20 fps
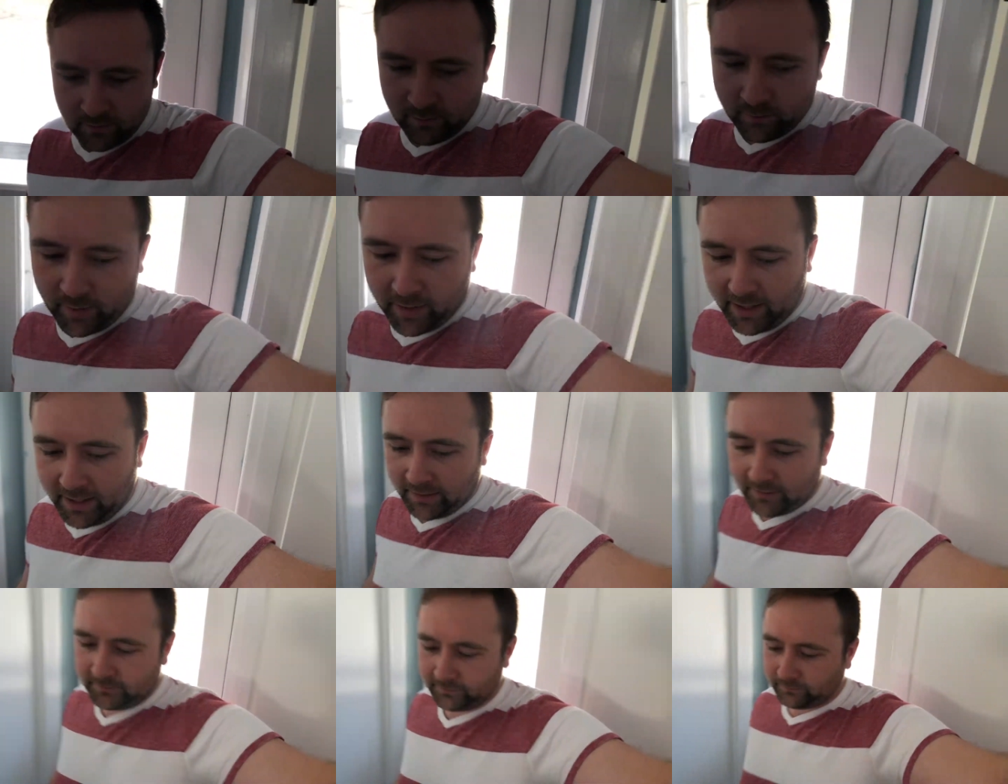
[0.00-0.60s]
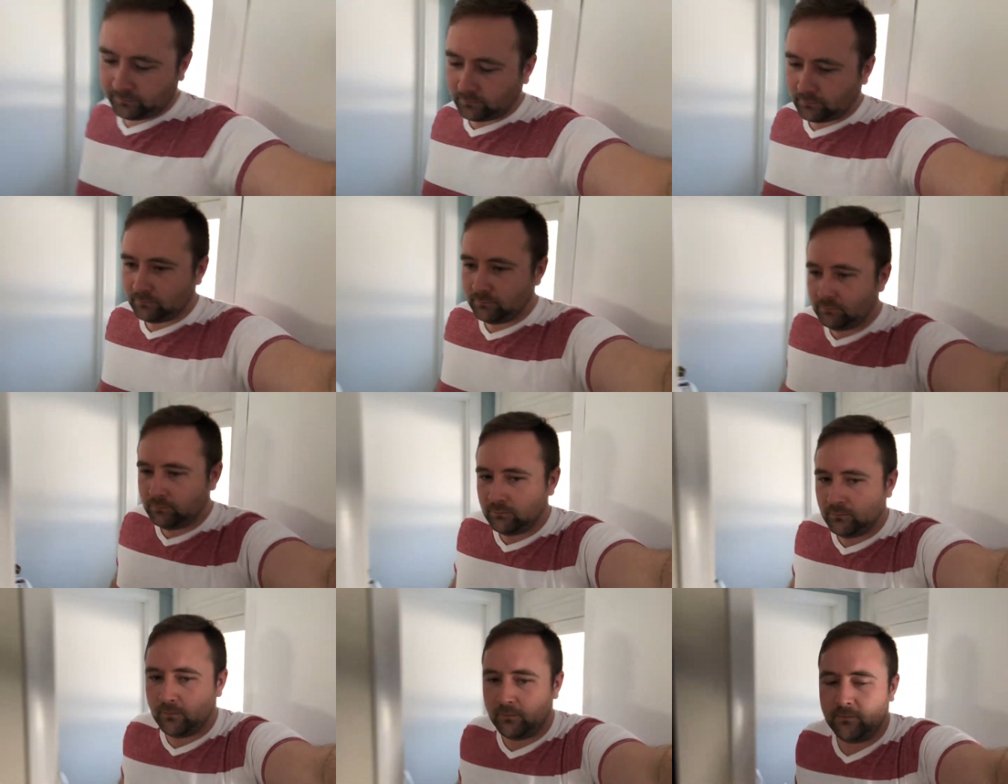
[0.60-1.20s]
But
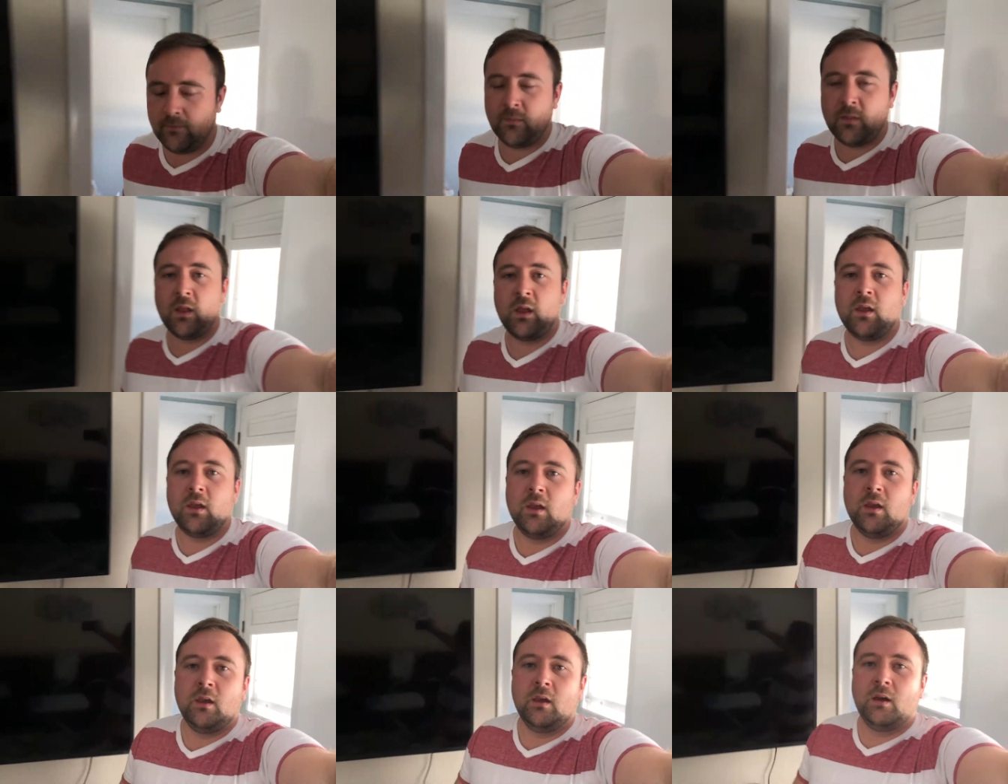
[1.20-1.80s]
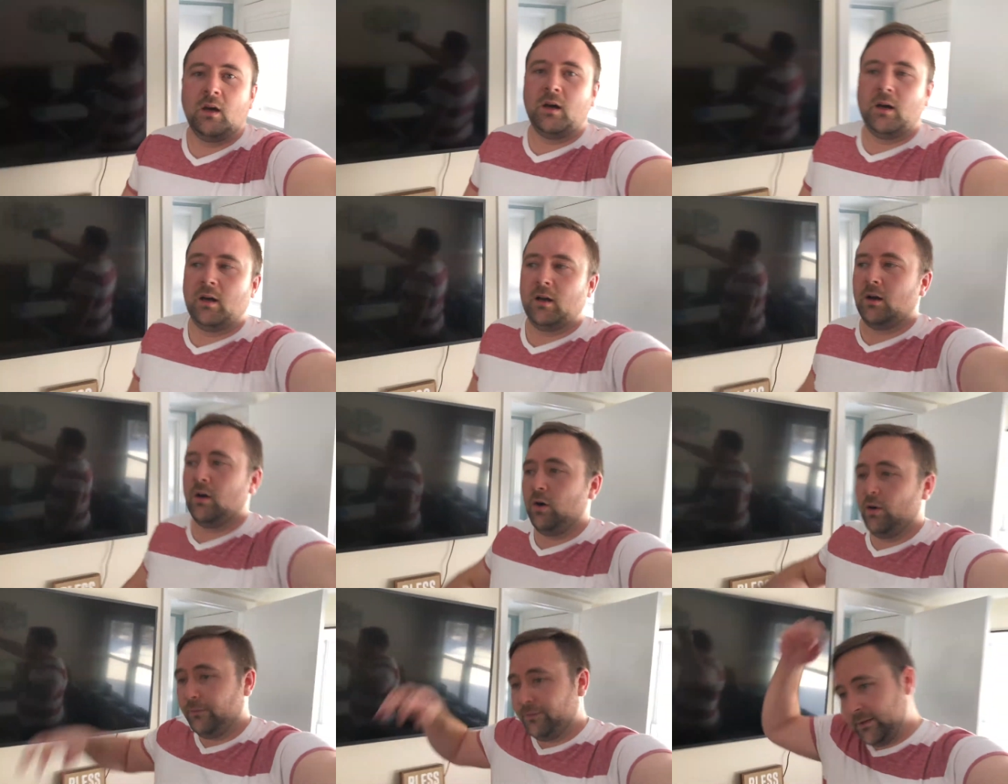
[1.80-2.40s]
uh,
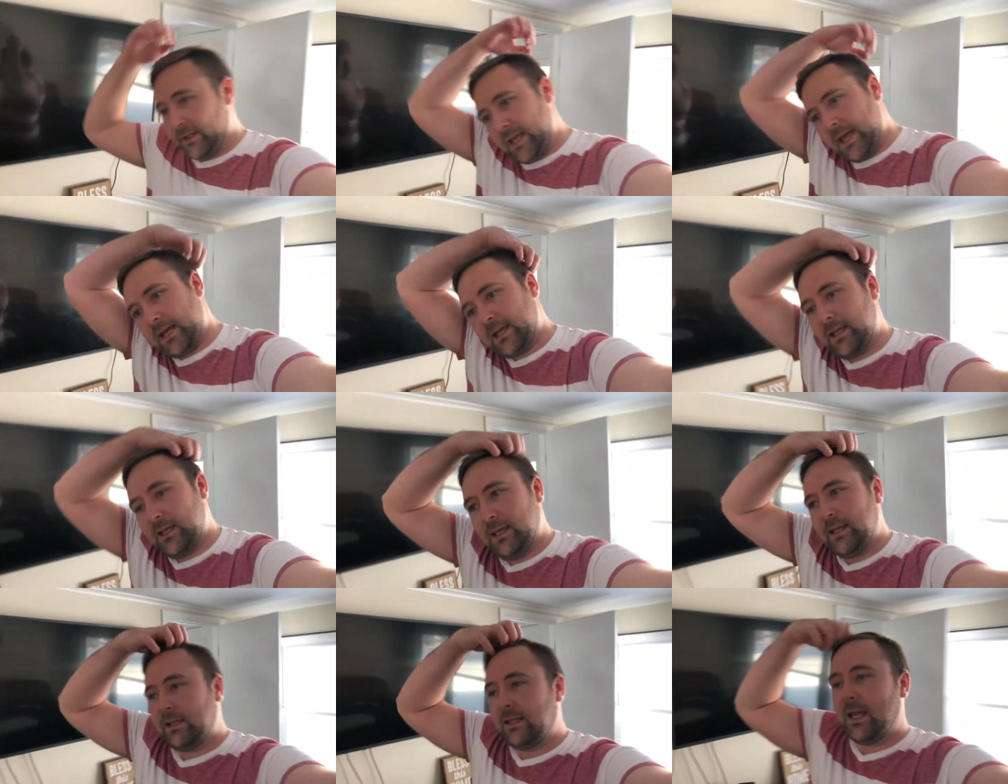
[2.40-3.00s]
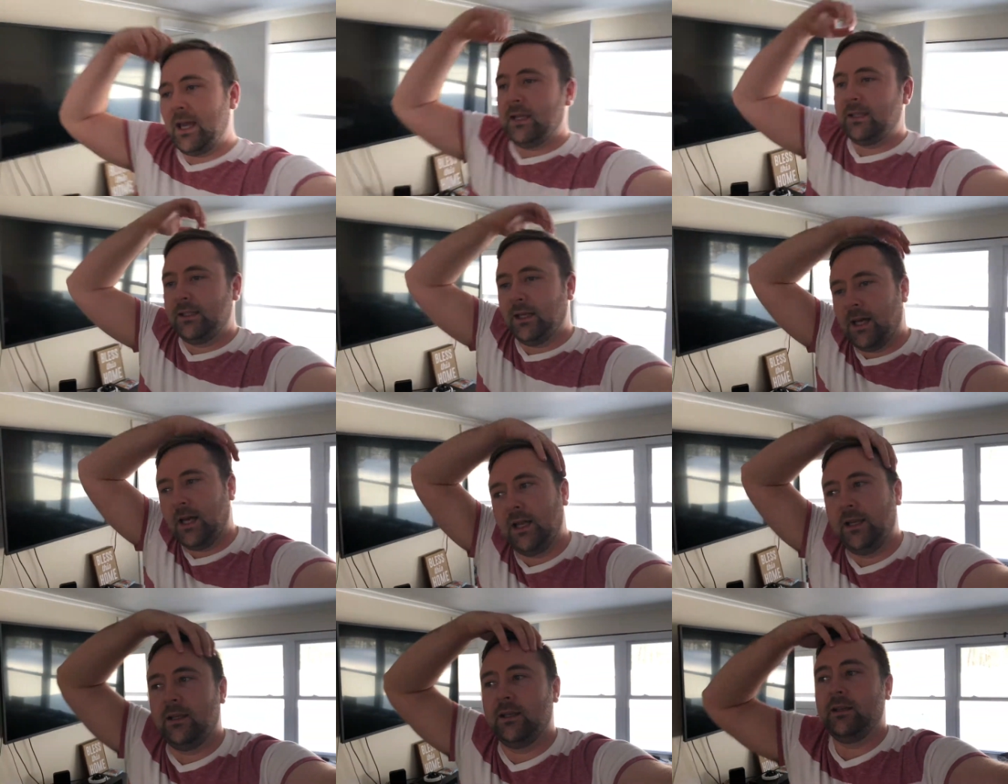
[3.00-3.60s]
hopefully I can get that
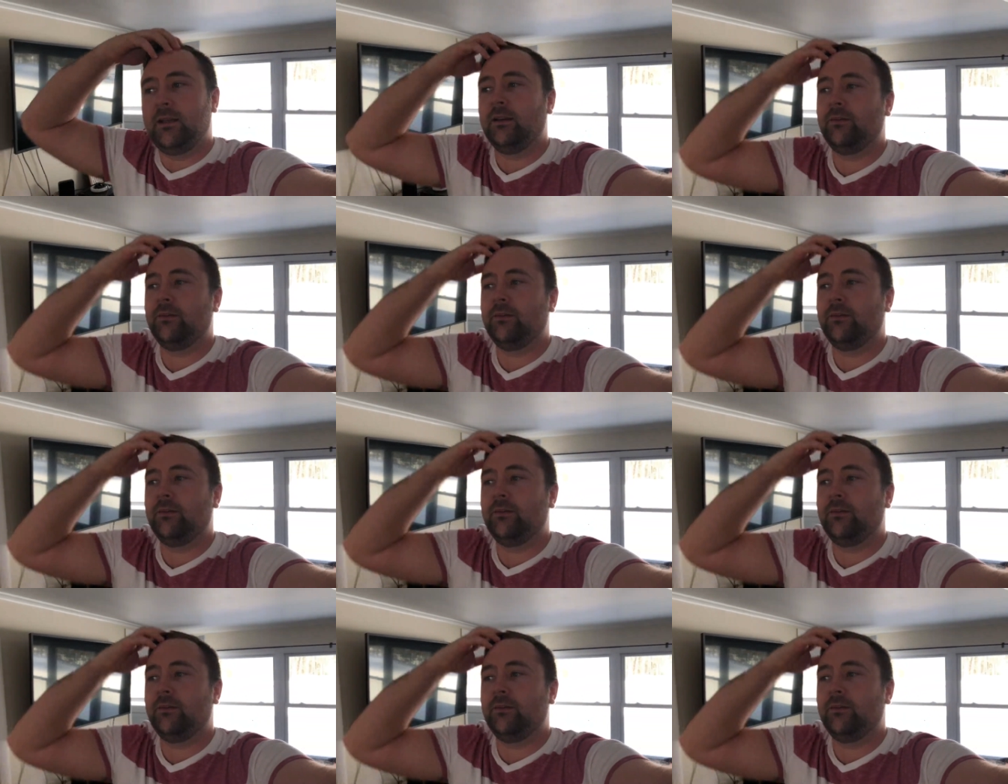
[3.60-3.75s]
done.